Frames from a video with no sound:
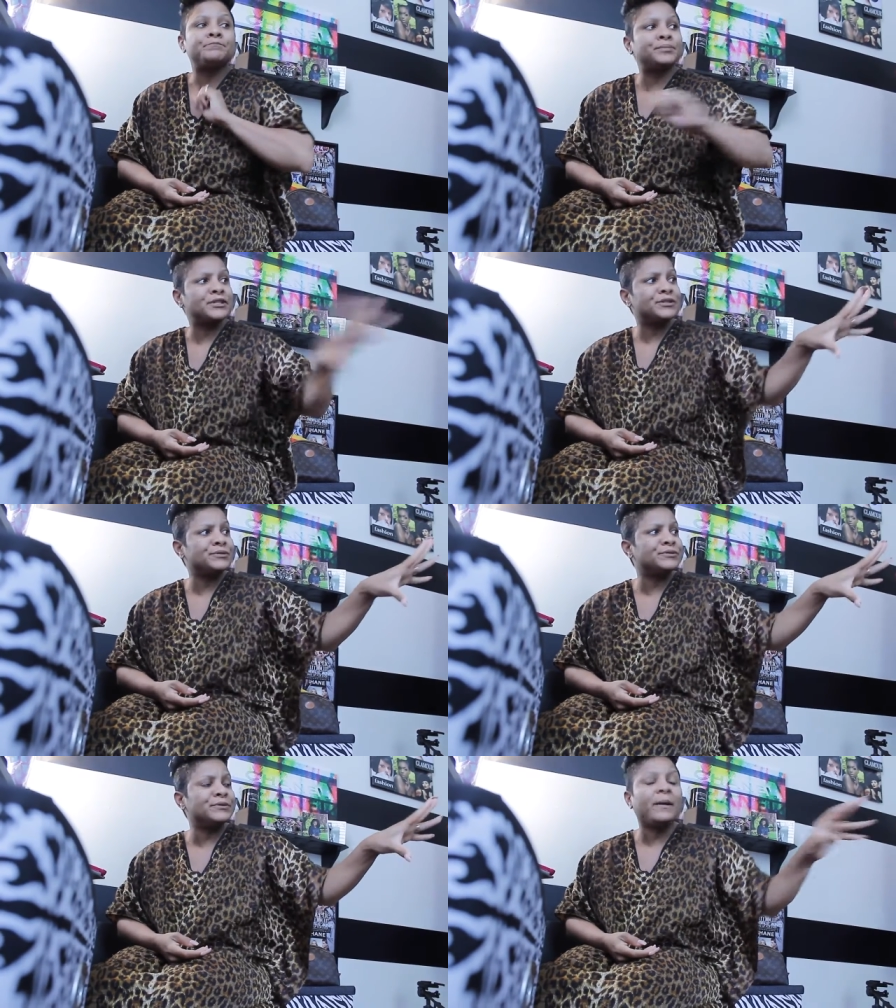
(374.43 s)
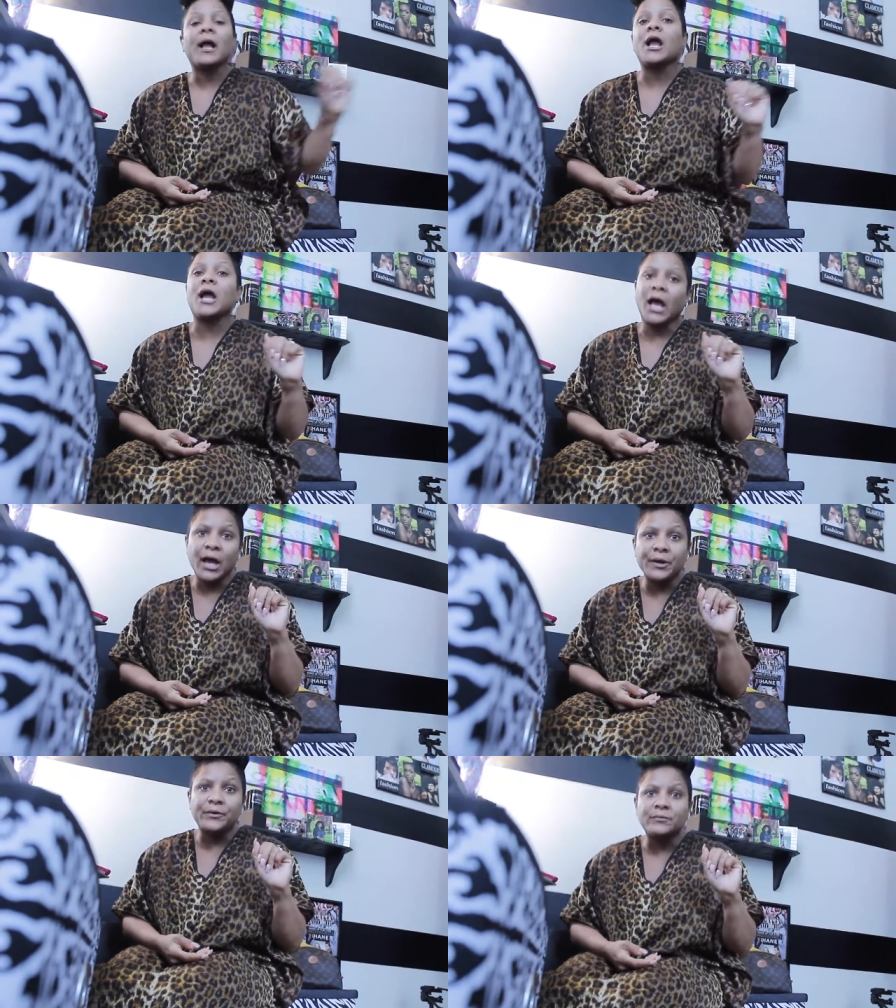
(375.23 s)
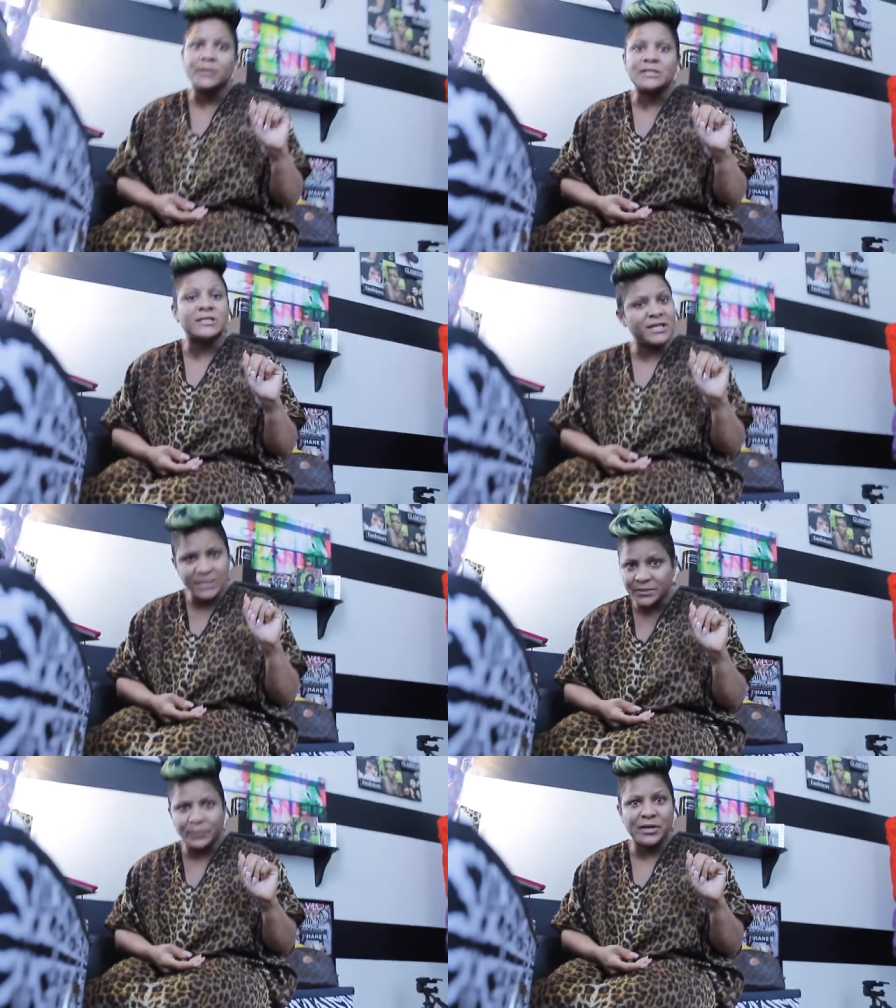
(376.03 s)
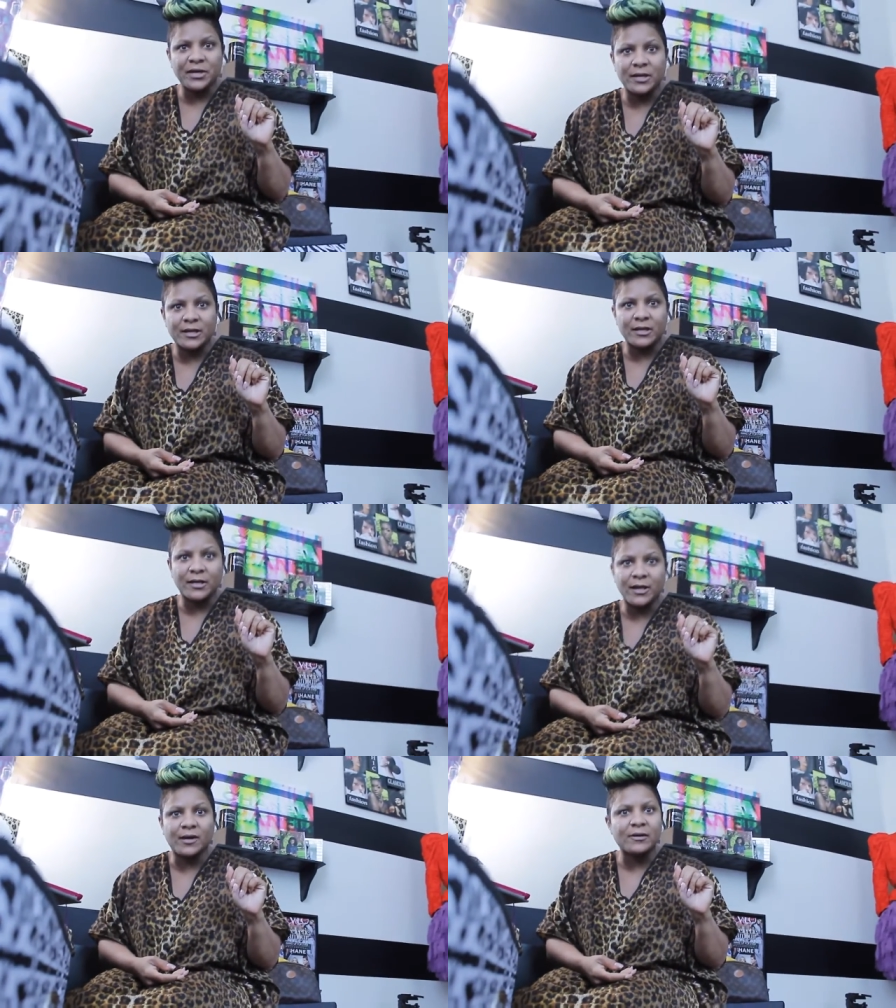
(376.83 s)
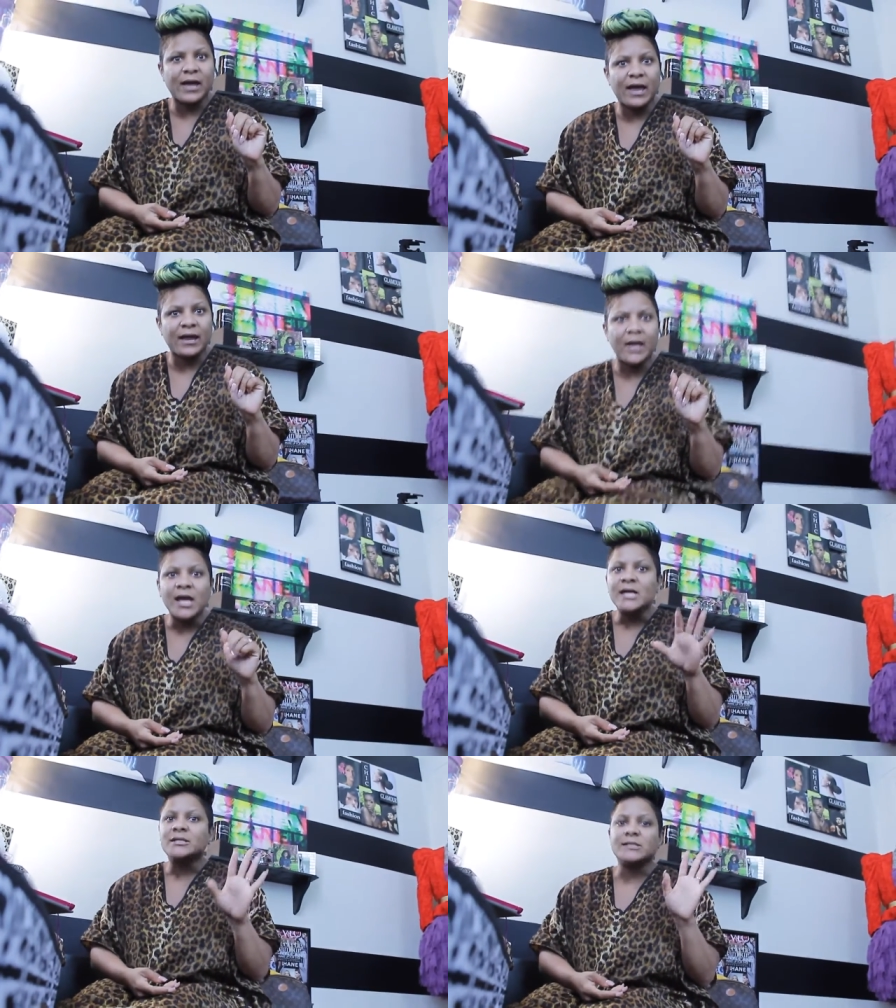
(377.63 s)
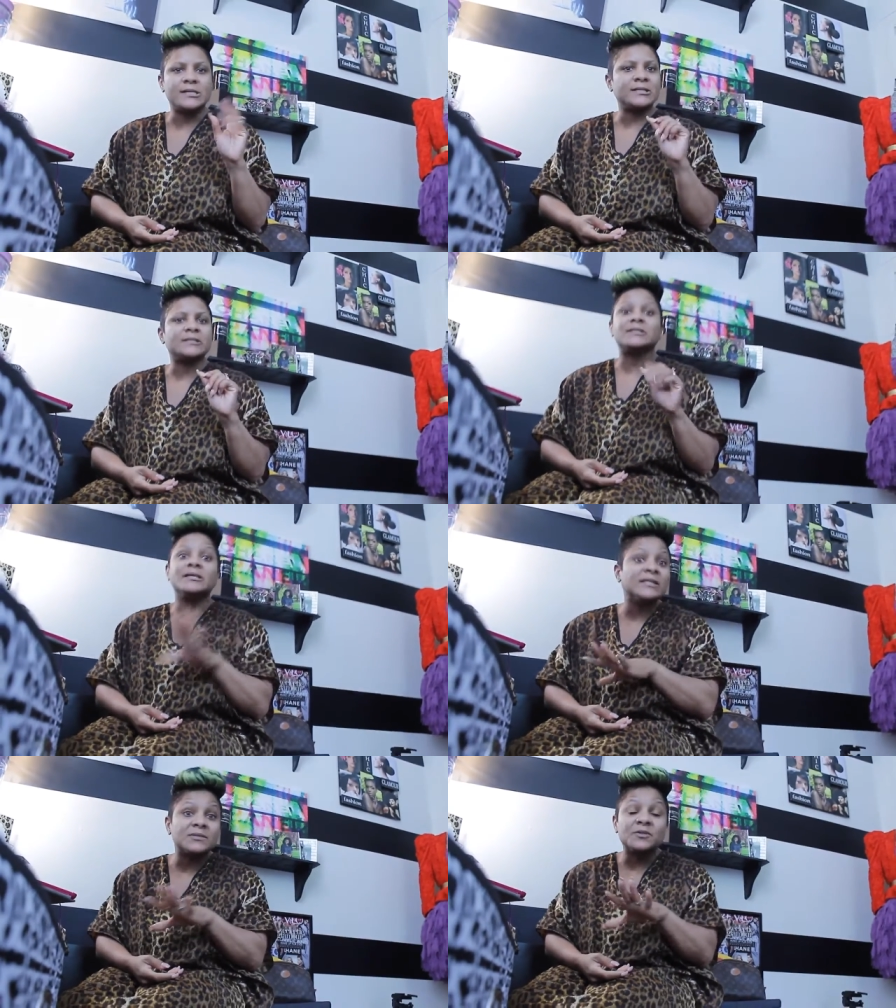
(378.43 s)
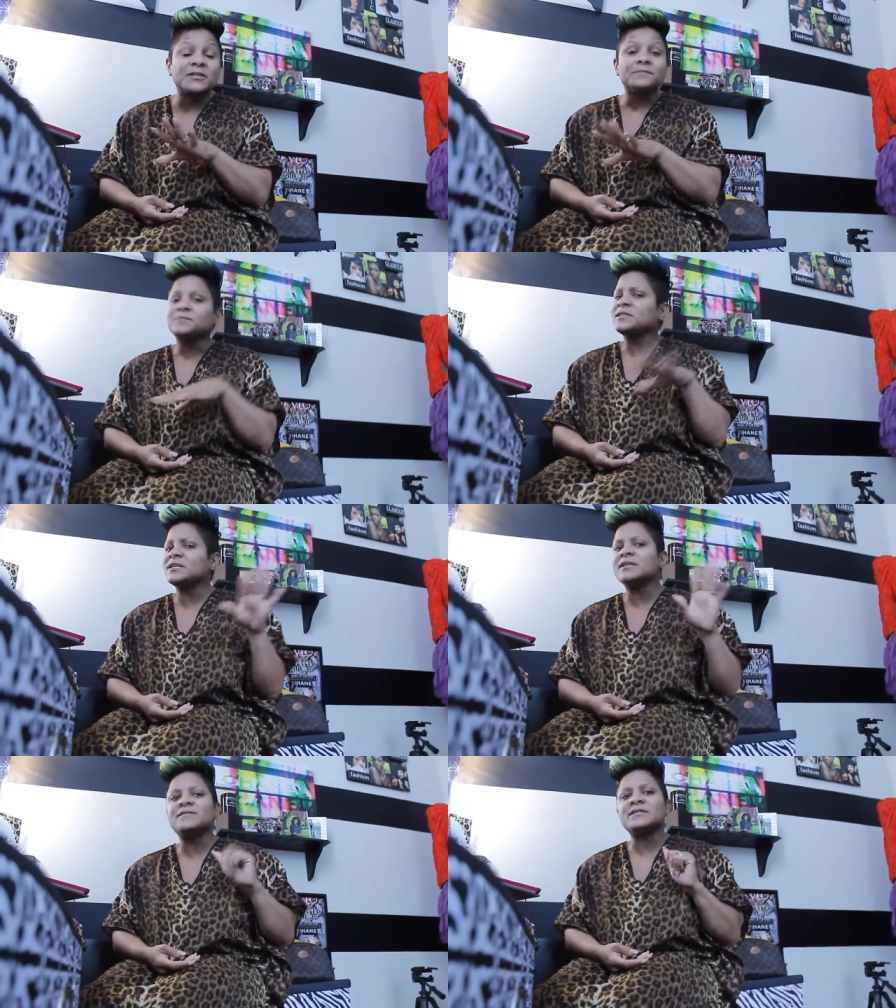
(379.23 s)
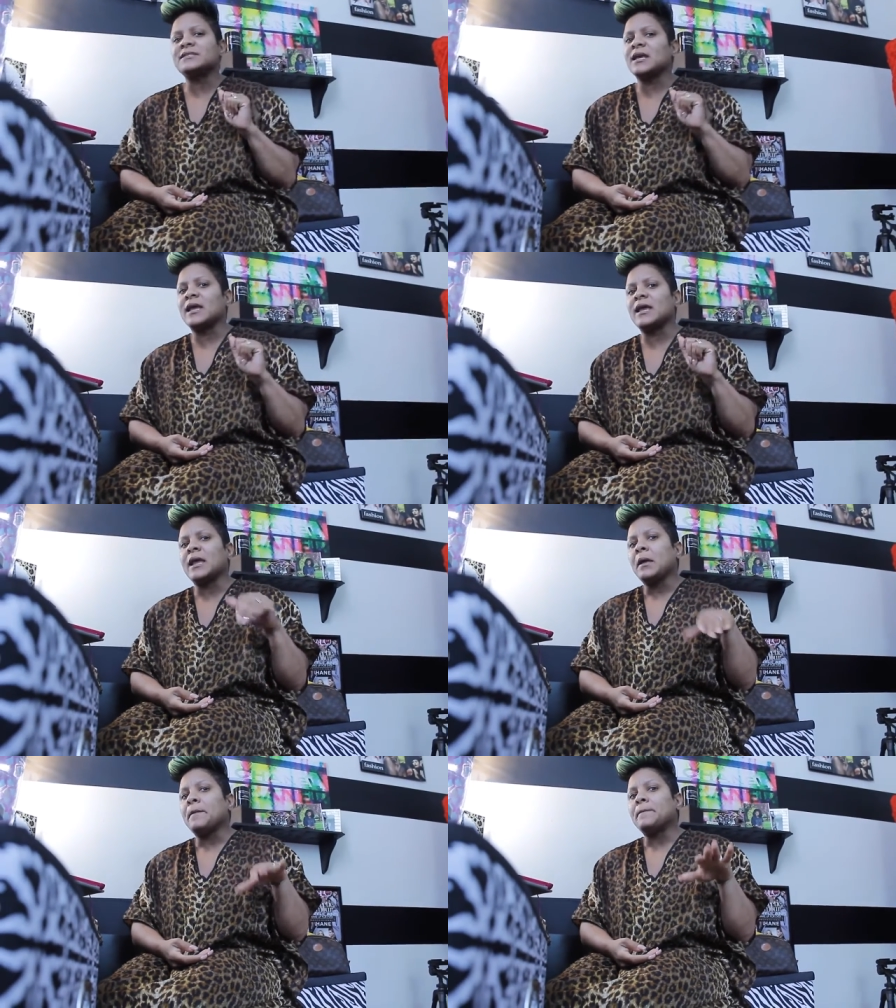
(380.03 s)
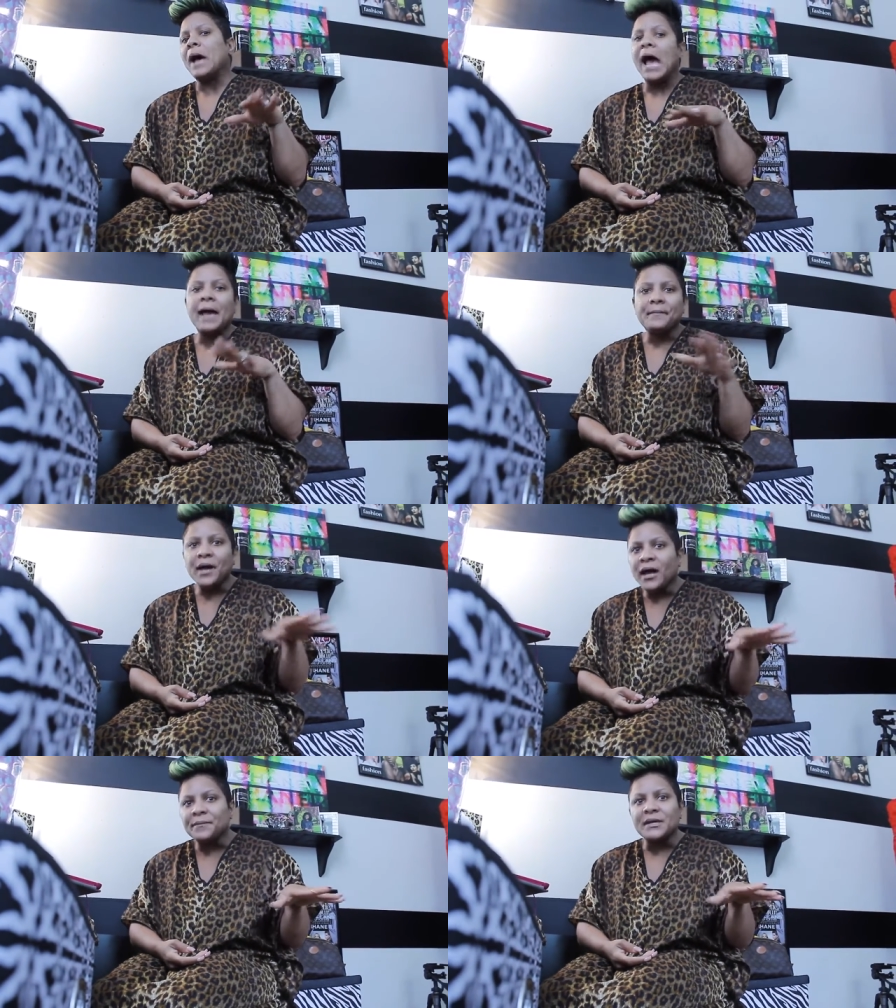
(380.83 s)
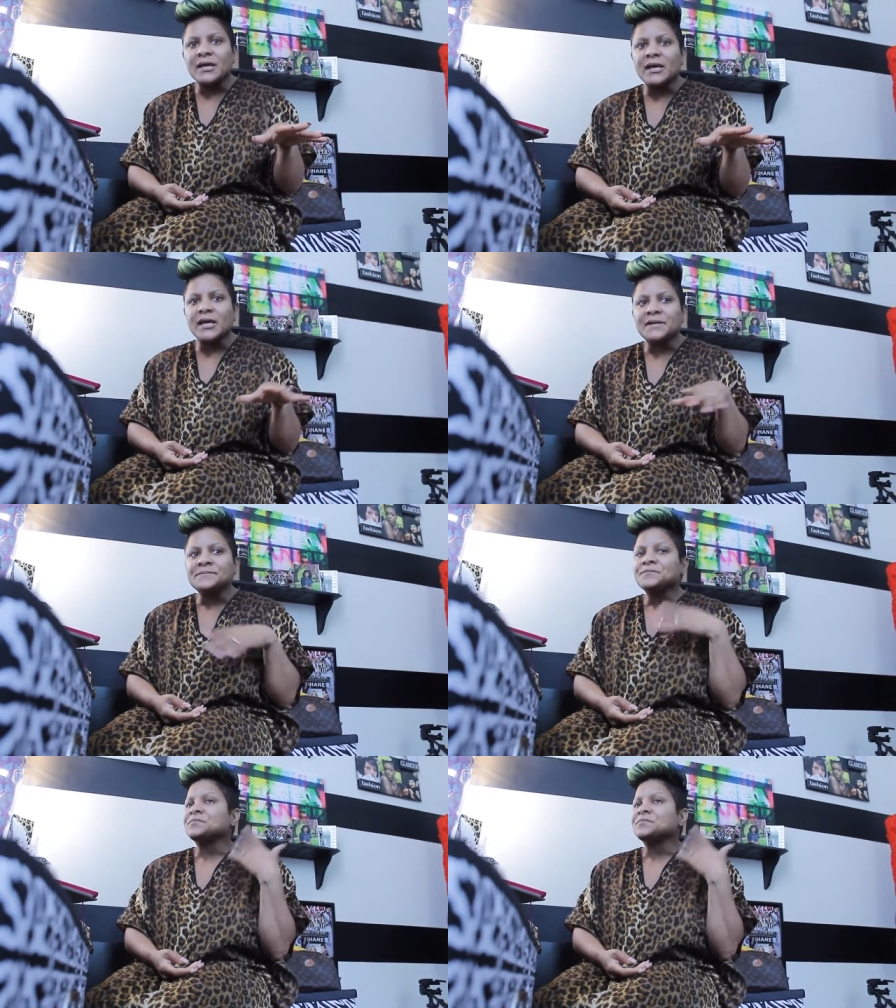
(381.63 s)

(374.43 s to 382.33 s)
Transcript: Pew! Gone. Disappeared. Okay? Then this one didn't even say, bye, Mommy.